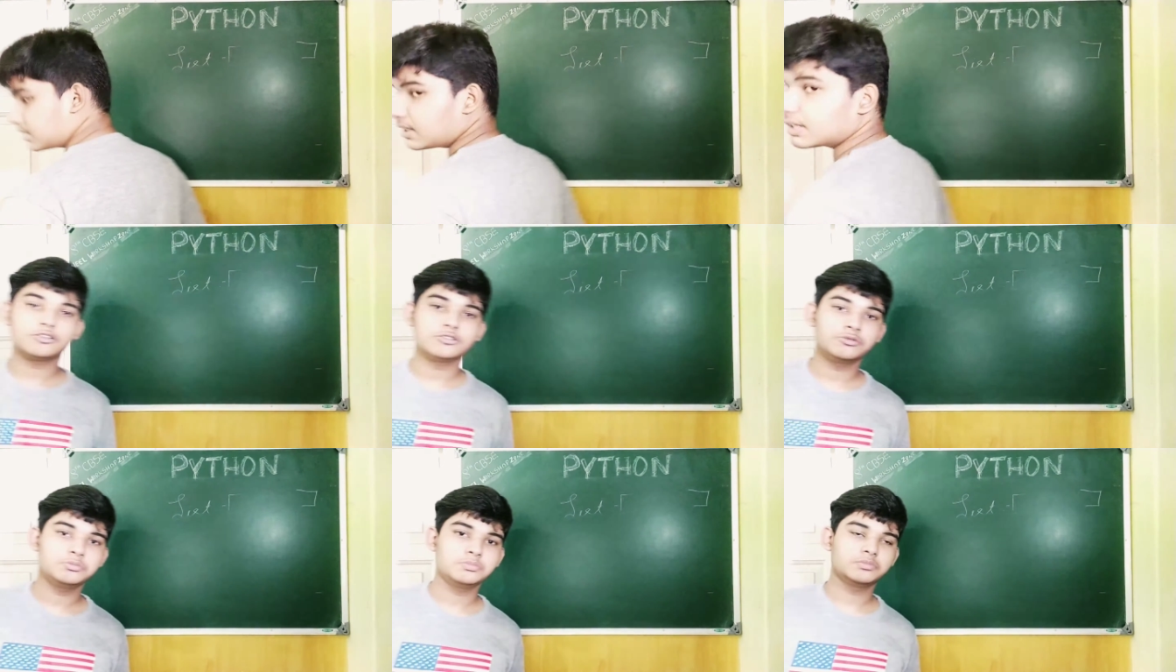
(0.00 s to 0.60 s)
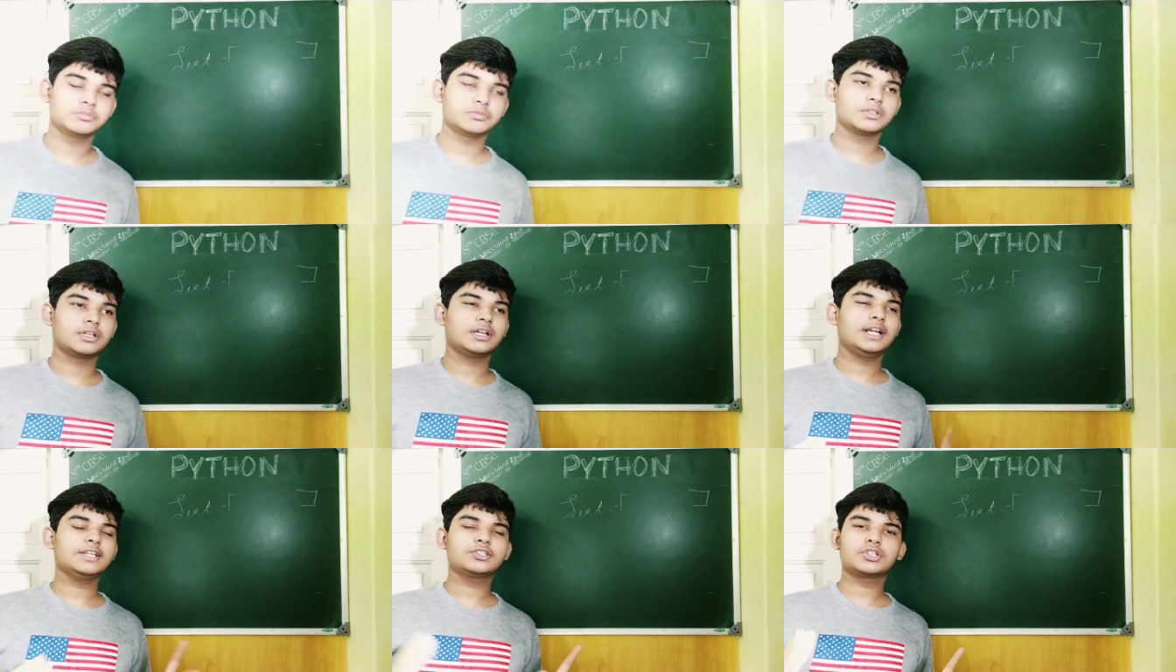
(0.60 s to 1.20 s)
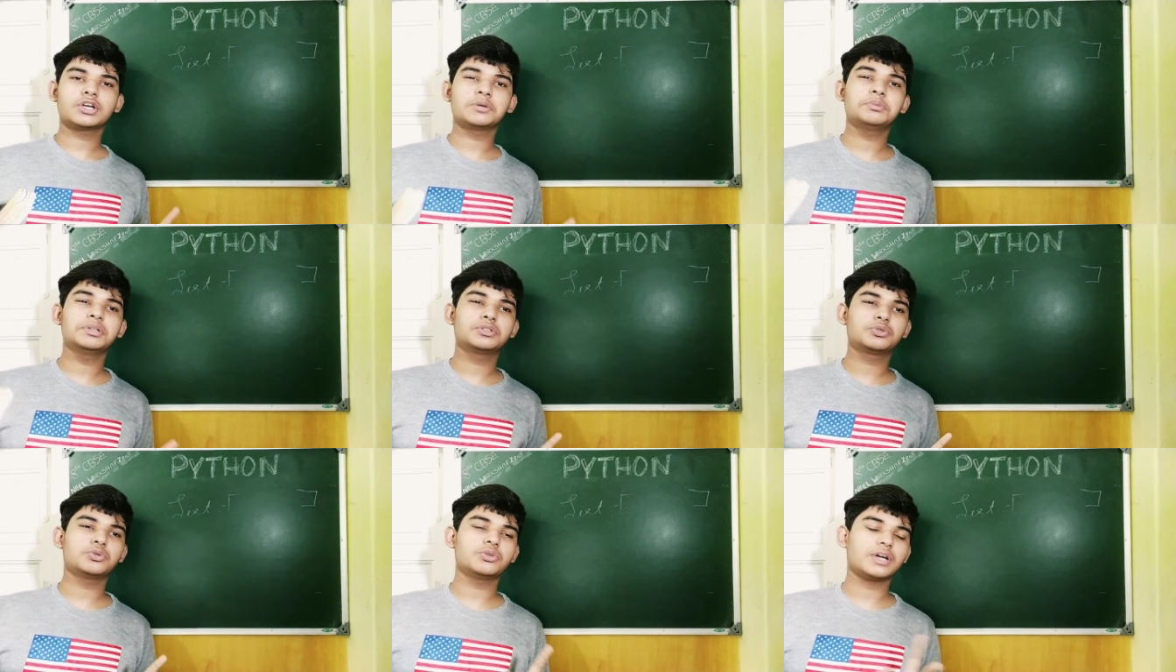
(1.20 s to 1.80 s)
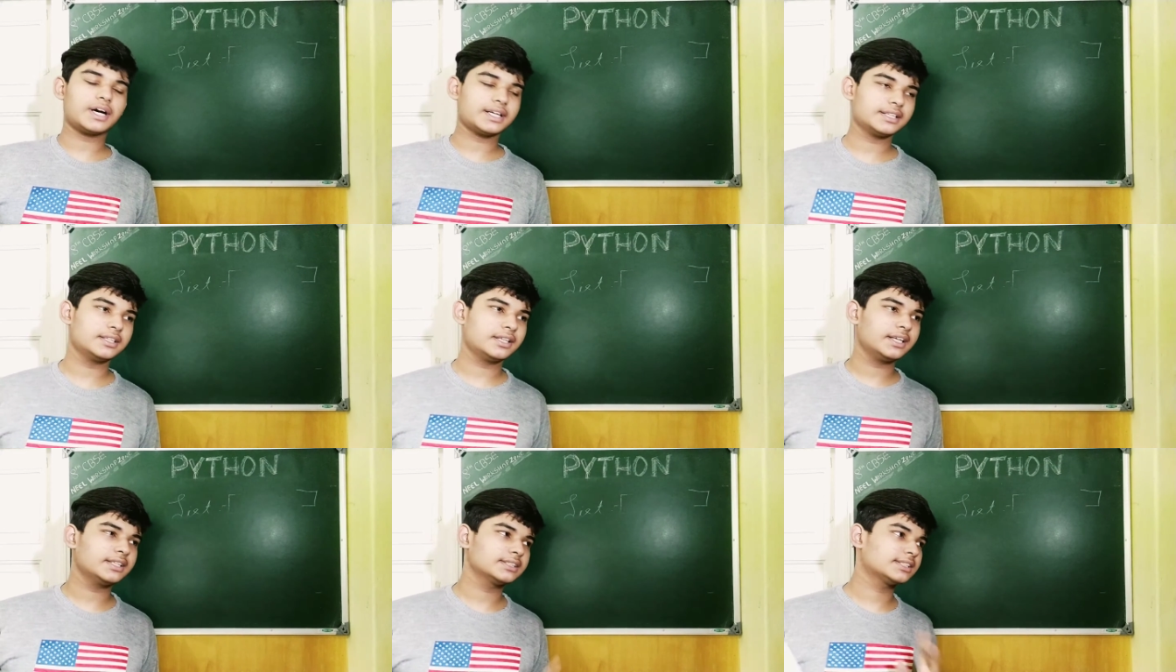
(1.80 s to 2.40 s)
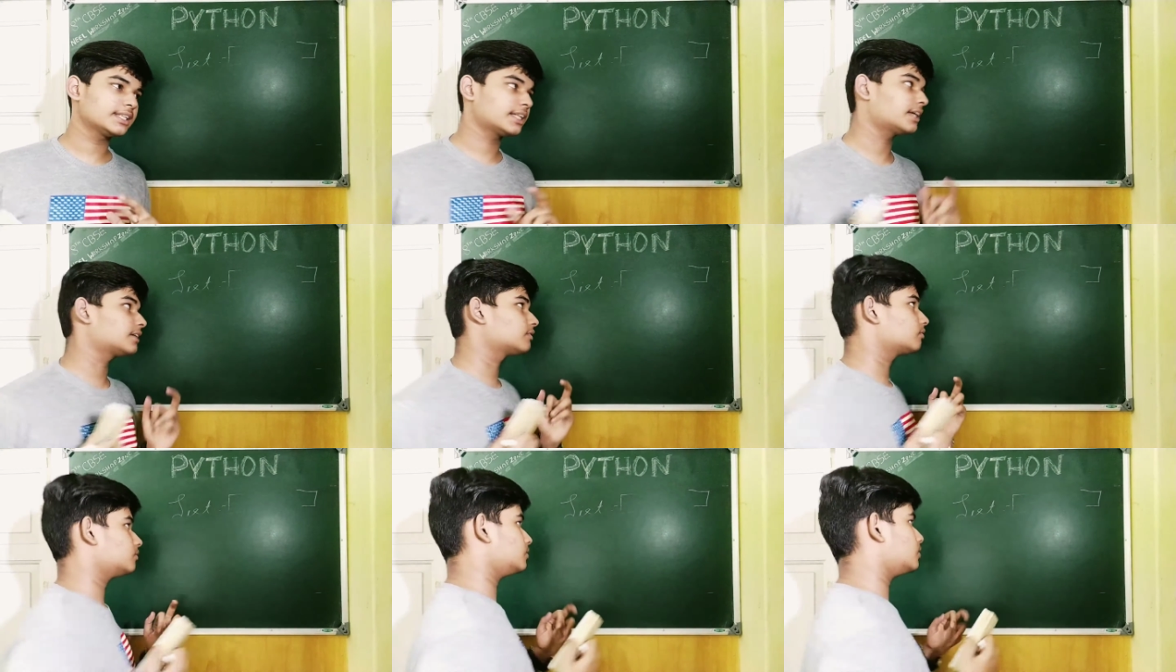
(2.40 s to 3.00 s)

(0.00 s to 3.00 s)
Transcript: Now let's talk about two other things that are